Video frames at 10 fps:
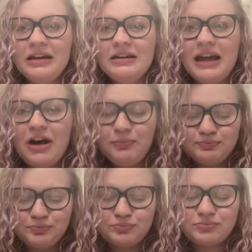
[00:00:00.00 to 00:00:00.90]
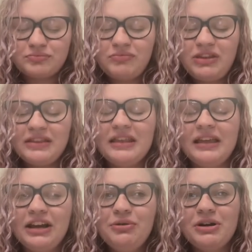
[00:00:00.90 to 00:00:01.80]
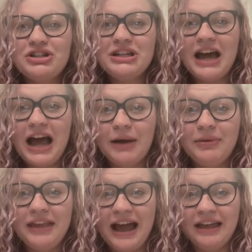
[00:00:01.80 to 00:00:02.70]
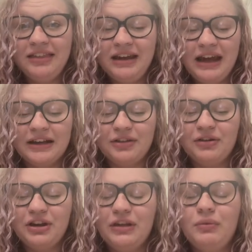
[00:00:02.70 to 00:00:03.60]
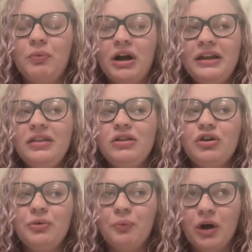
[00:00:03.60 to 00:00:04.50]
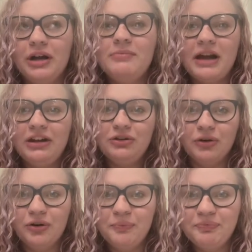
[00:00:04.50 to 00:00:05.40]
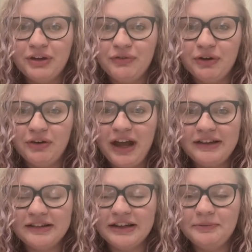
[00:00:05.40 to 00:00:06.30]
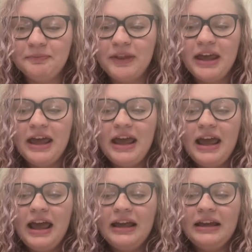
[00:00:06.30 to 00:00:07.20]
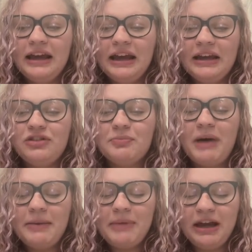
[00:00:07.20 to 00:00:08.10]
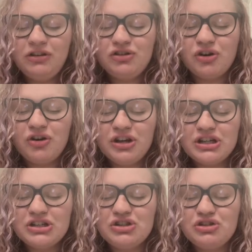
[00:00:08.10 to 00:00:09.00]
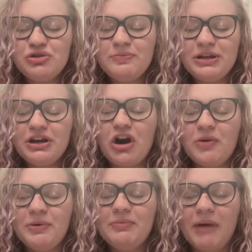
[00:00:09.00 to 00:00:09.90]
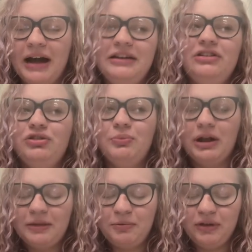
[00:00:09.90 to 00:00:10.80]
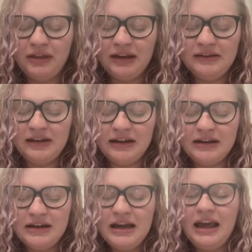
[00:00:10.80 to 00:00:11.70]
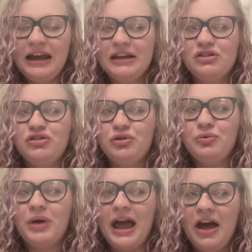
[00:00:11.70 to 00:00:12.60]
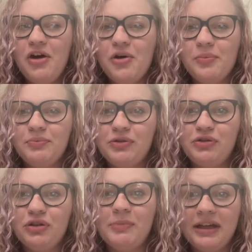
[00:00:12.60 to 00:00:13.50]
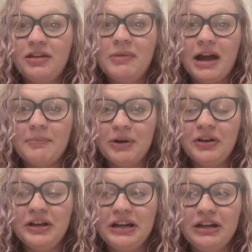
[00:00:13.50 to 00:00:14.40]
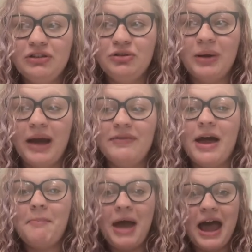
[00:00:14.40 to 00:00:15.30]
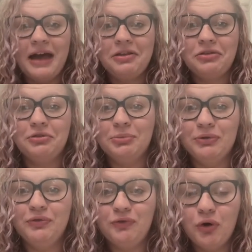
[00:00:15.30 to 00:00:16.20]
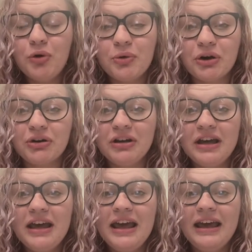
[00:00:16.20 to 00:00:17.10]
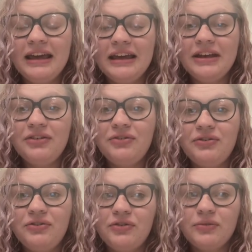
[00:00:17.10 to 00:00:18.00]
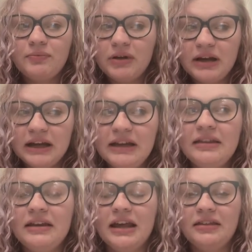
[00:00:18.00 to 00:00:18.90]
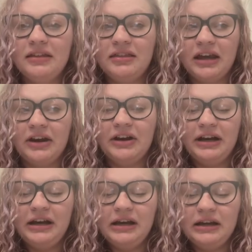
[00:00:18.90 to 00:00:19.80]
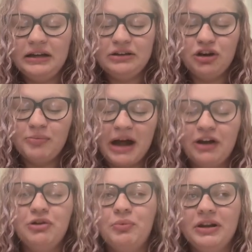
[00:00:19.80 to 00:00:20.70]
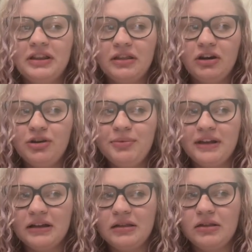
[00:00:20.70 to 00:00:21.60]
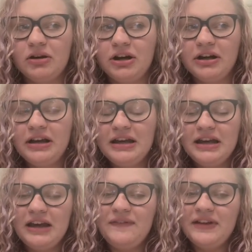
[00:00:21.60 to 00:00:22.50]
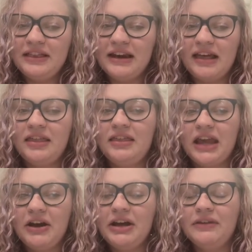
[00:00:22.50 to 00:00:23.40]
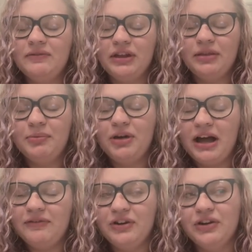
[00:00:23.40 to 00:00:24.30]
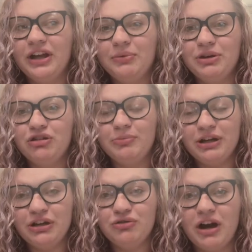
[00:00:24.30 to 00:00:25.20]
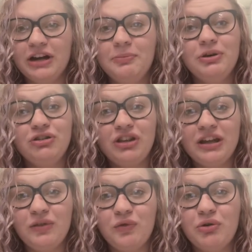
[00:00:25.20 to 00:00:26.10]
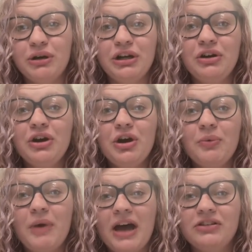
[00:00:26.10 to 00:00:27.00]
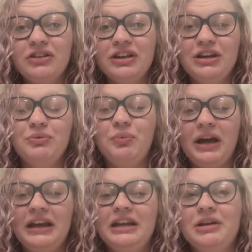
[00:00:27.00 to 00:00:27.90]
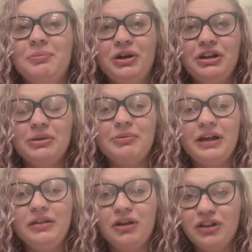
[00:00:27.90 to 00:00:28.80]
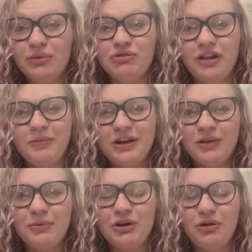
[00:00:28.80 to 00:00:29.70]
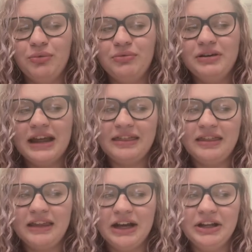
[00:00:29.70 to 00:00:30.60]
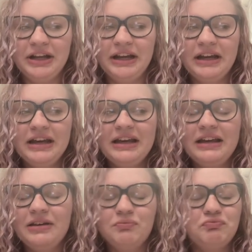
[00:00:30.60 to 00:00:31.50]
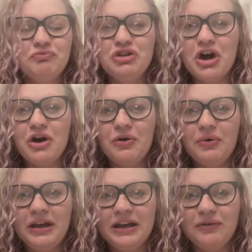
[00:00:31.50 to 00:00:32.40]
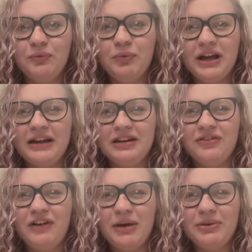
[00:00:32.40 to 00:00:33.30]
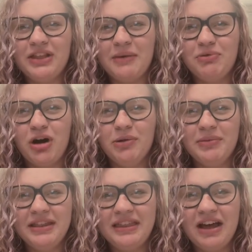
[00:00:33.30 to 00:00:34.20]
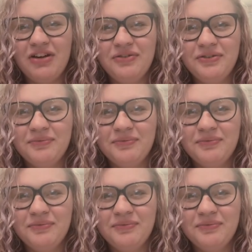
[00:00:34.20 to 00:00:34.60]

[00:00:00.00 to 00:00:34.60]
Now, the second question I was asked to answer is what is your one main goal if you're elected? And my main goal is to be open minded to what's presented and to help to the best of my ability to have that passed or move forward if it is necessary, no matter what the circumstances are. If it's necessary and feasible, I feel like we should be trying to push things forward rather than waiting and putting the brakes on them just because we don't necessarily know if we identify with that problem itself.